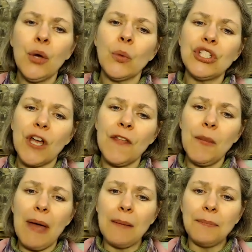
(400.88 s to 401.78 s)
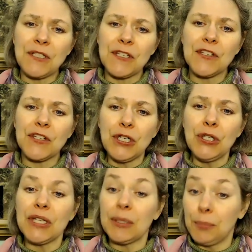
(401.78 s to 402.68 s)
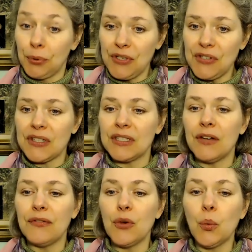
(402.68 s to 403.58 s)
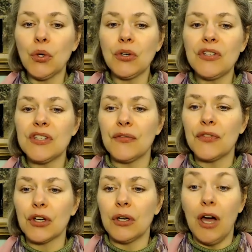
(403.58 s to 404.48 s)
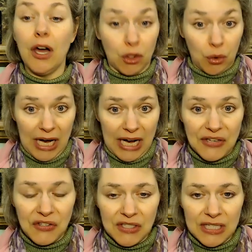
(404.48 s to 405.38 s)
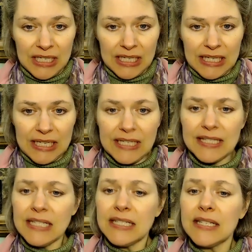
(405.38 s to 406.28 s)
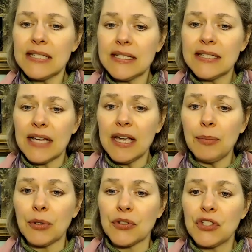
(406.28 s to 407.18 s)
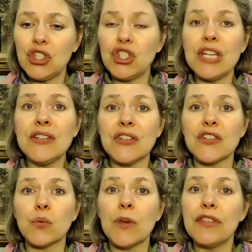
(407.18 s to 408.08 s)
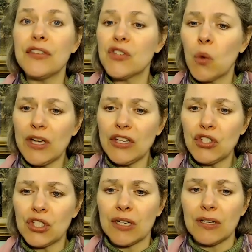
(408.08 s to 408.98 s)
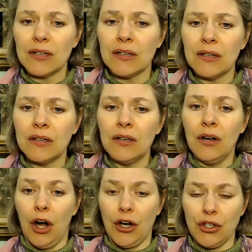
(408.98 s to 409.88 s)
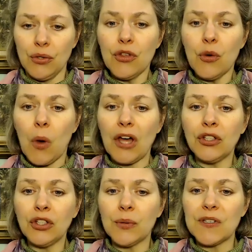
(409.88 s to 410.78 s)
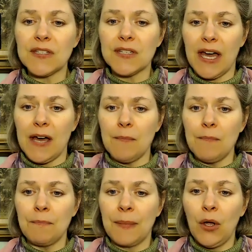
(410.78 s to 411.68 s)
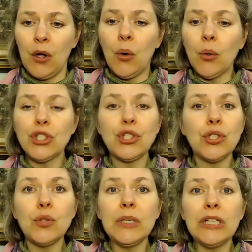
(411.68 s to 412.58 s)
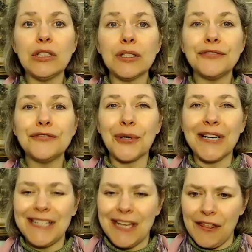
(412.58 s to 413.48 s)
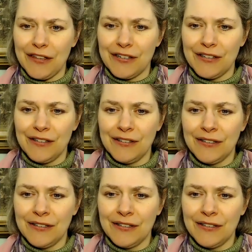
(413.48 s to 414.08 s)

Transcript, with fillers: When John the Baptist heard in prison of the works of the Christ, he sent his disciples to Jesus with this question Are you the one who is to come, or should we look for another?